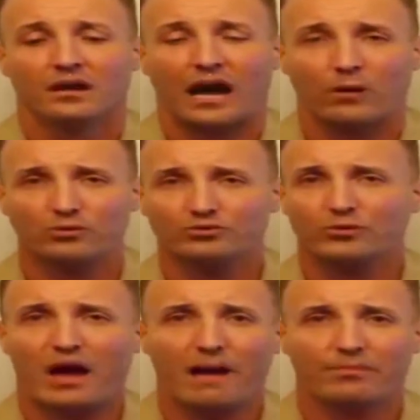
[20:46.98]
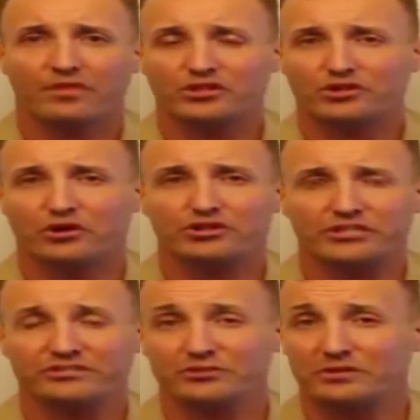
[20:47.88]
I will drop the charge
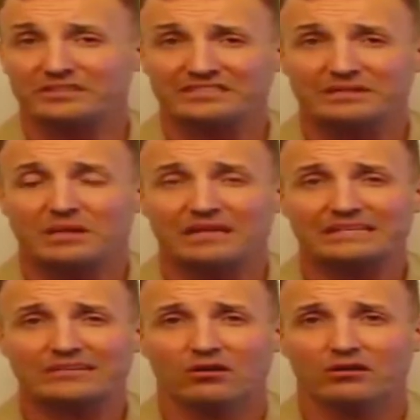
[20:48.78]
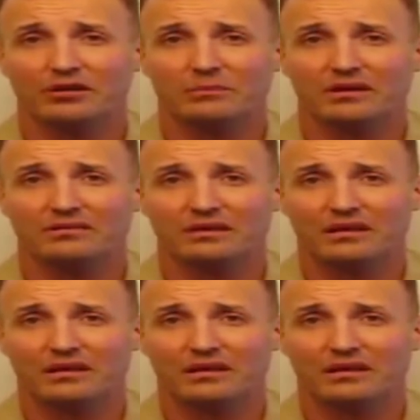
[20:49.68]
sheet so you can see my legal argument